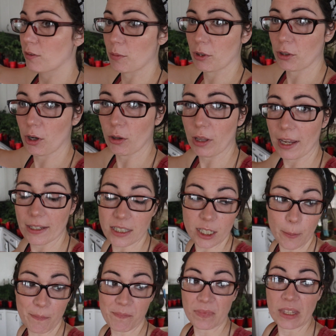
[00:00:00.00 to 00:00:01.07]
from the grow
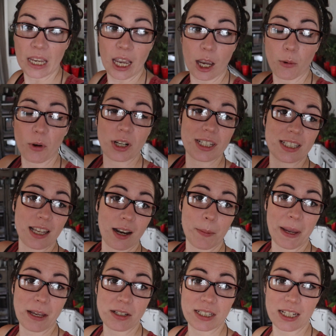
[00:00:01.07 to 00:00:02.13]
lights. And we're gonna set
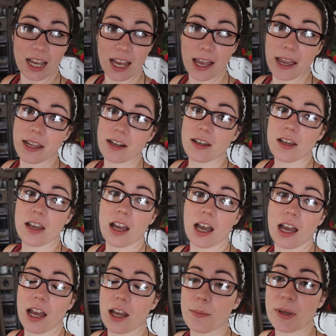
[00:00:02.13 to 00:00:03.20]
them outside
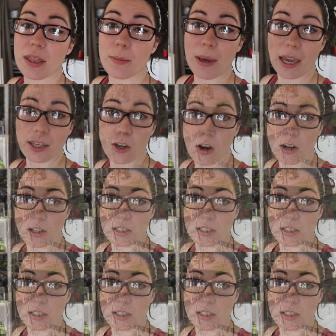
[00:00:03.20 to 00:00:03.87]
in the backyard